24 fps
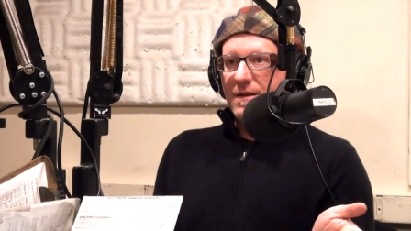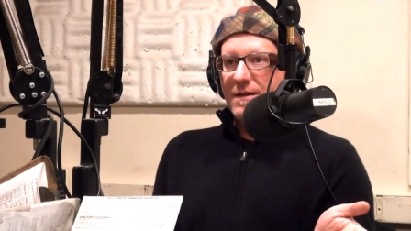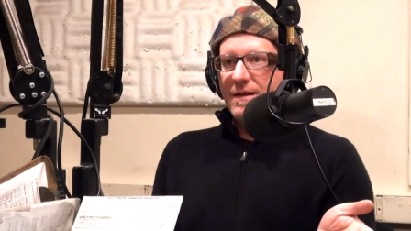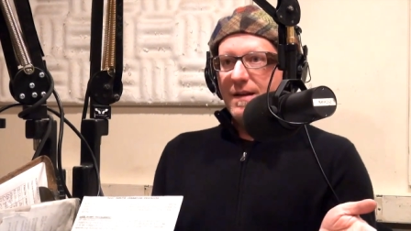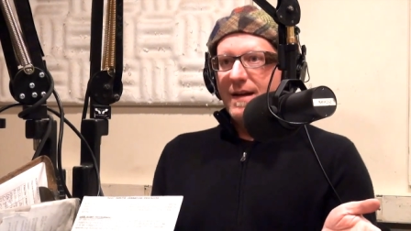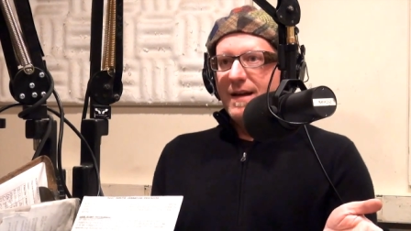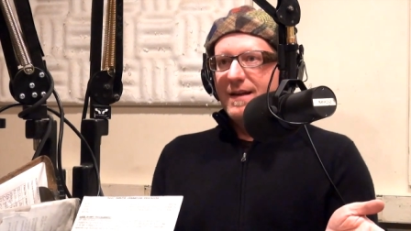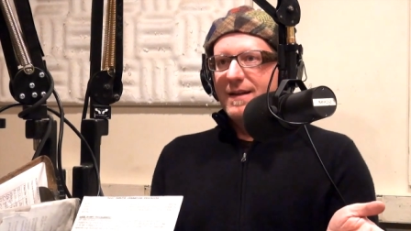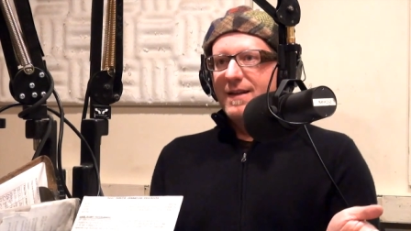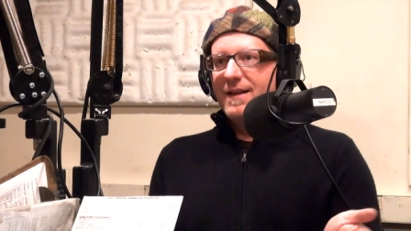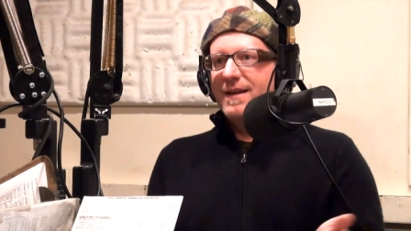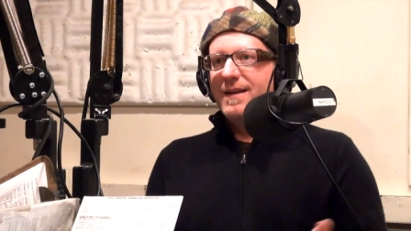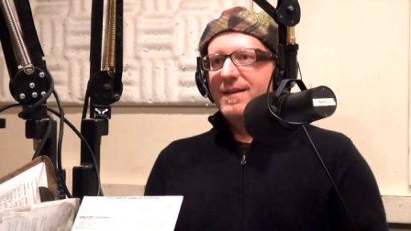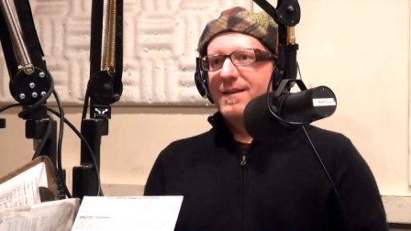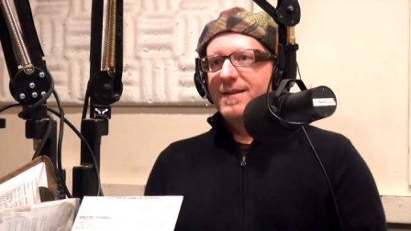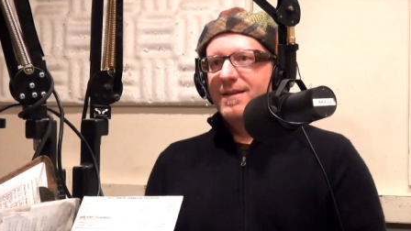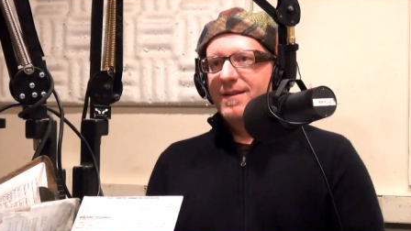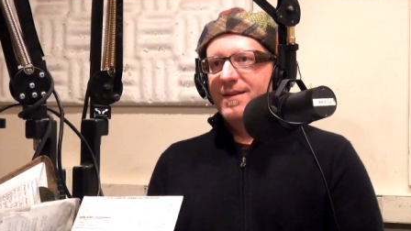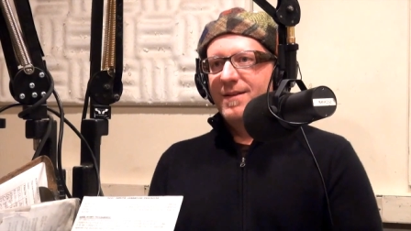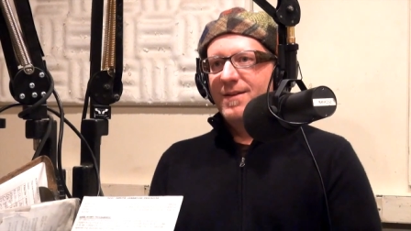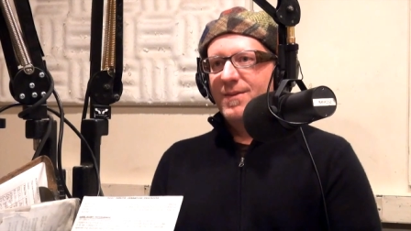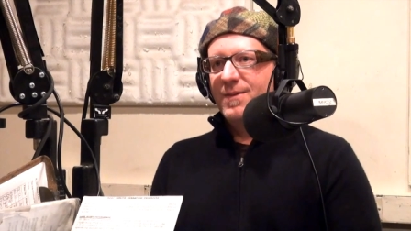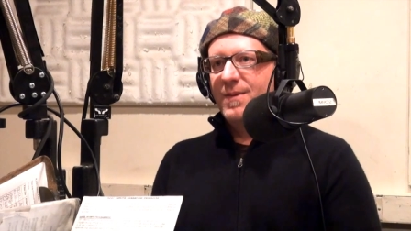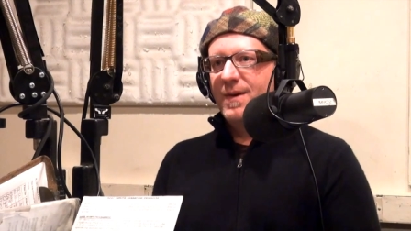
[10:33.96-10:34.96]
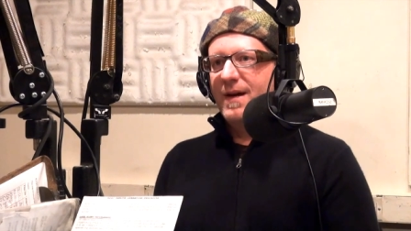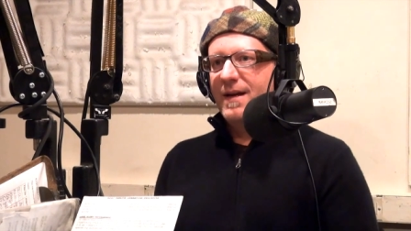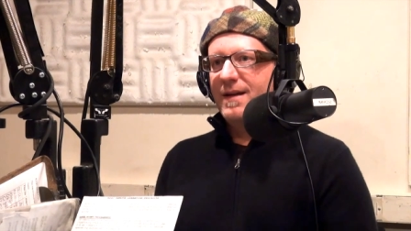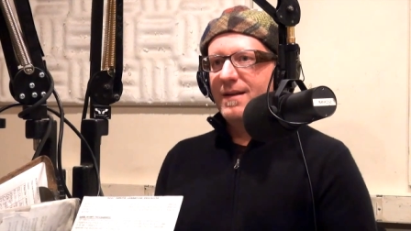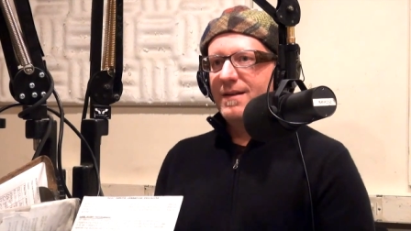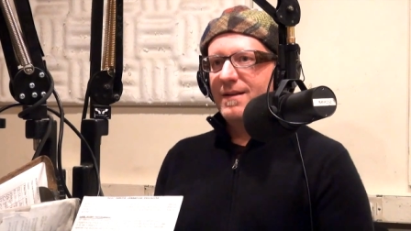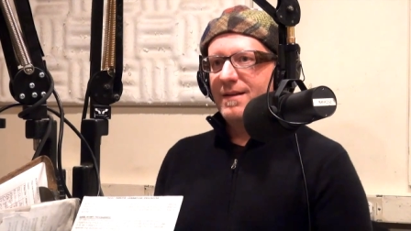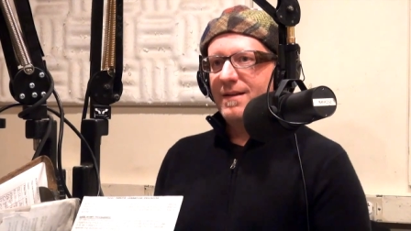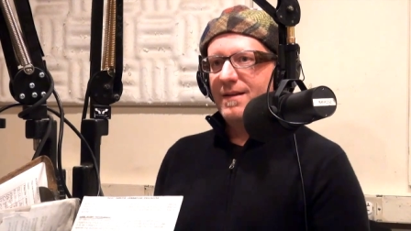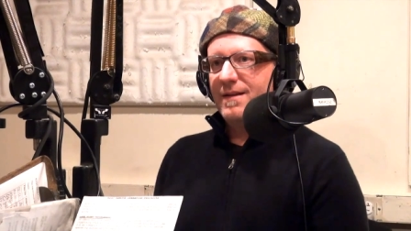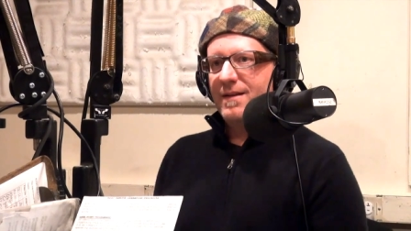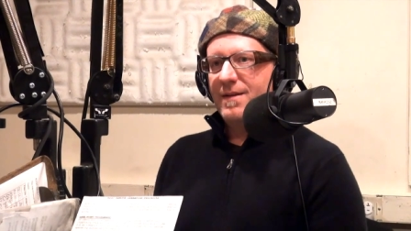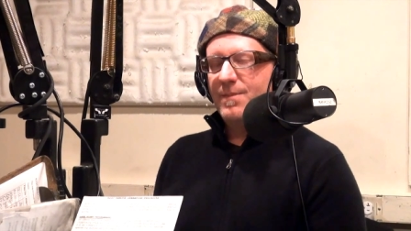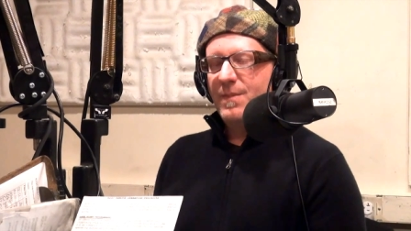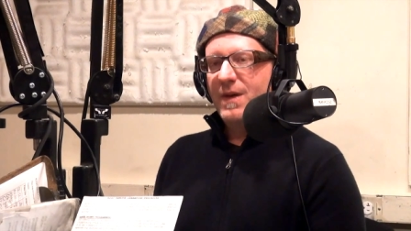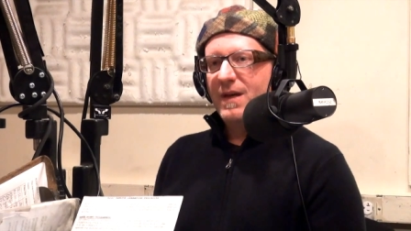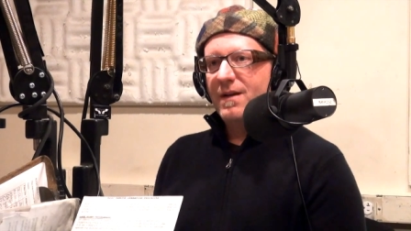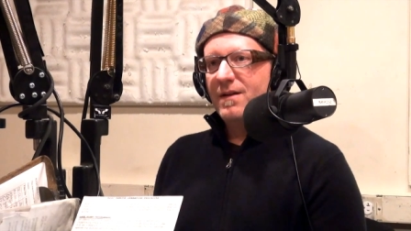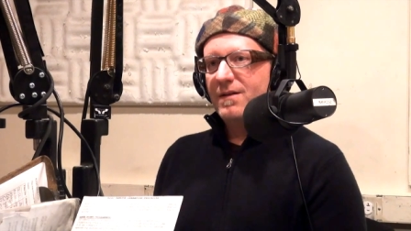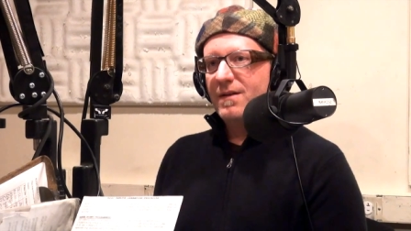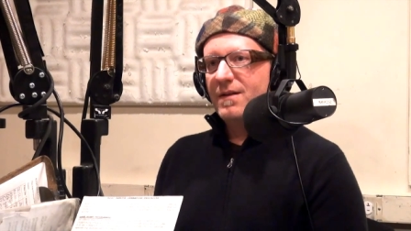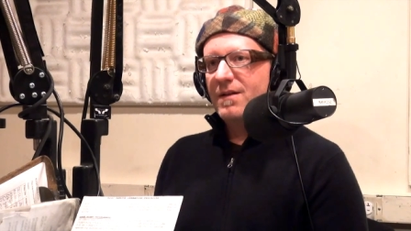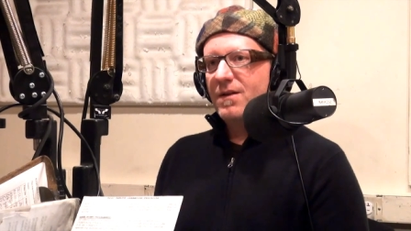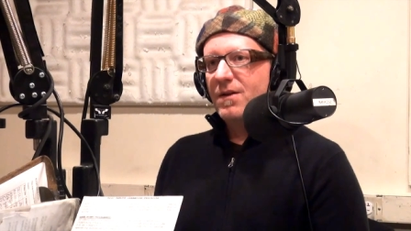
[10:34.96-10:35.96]
Exactly. Yeah. Right.
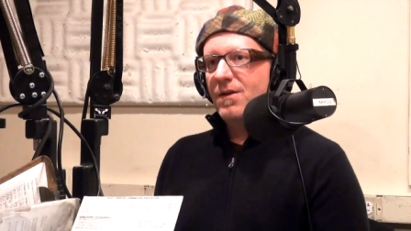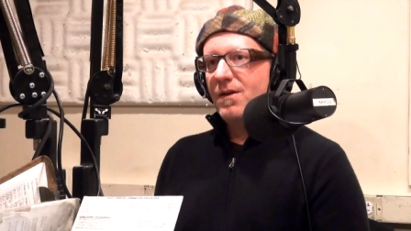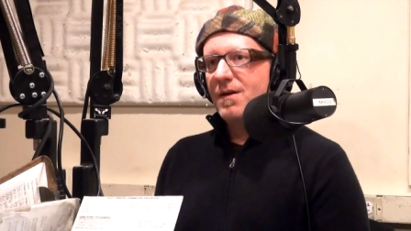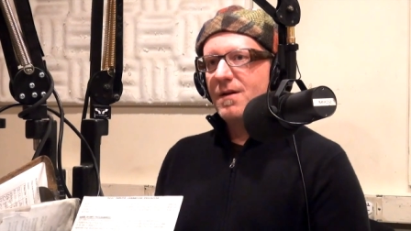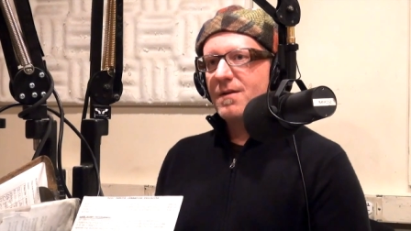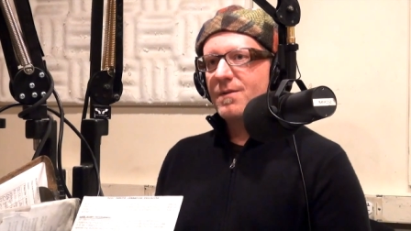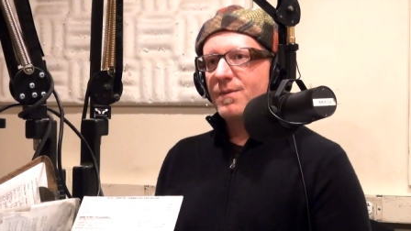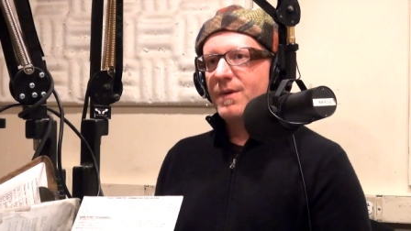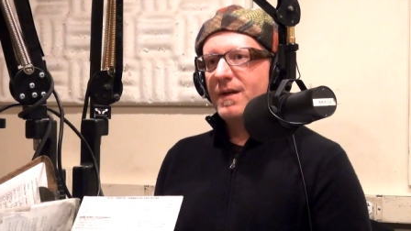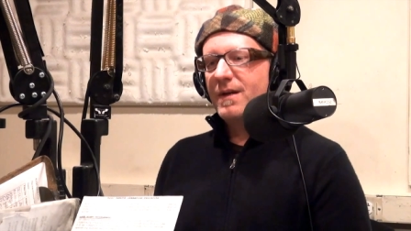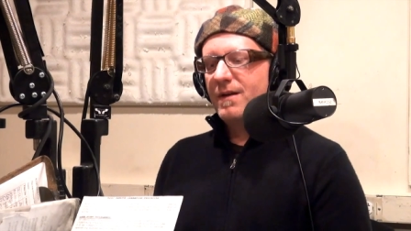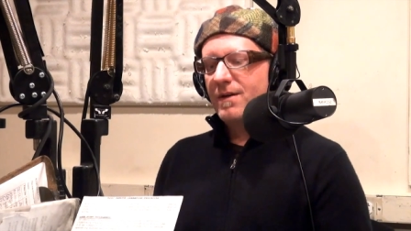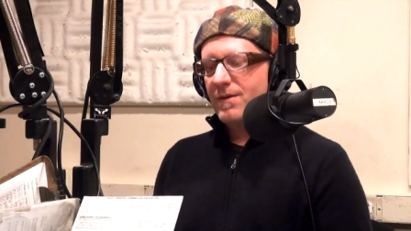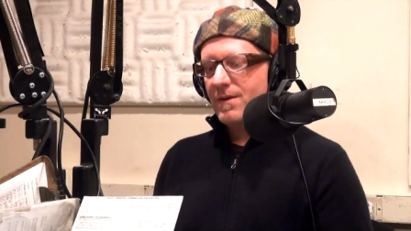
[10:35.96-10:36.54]
Because it's hard when